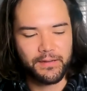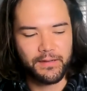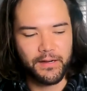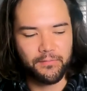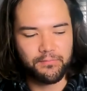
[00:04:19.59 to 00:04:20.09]

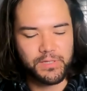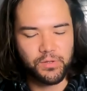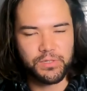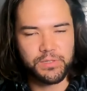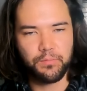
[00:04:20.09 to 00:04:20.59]
Um, so
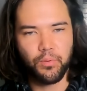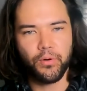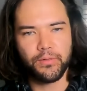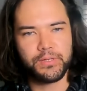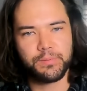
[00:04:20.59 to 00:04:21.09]
it's
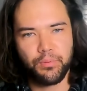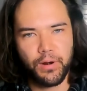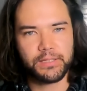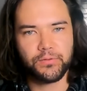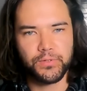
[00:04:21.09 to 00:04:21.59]
important. There's a
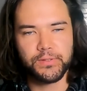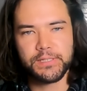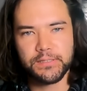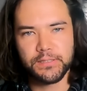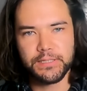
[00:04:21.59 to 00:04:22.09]
practical
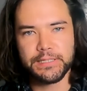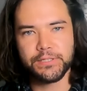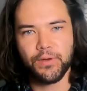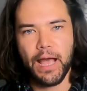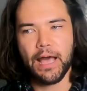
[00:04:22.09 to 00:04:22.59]
utility to
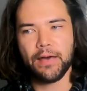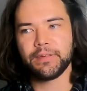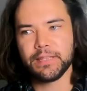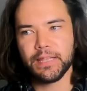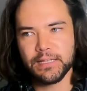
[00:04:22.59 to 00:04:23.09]
having
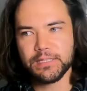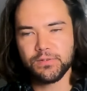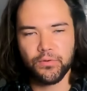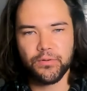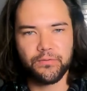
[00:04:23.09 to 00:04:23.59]
that
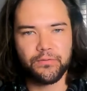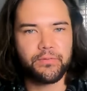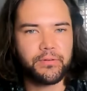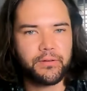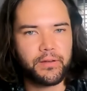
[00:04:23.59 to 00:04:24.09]
sort of
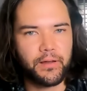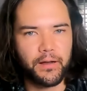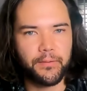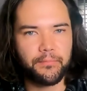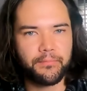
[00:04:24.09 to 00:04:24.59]

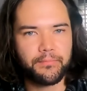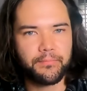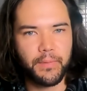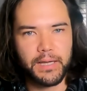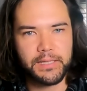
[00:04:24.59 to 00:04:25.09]
um,
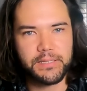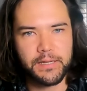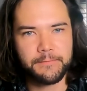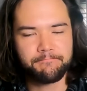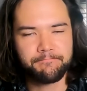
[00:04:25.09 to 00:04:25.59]
mindset,
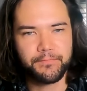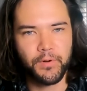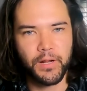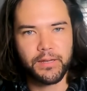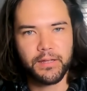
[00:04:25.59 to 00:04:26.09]

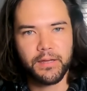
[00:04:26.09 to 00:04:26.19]
right?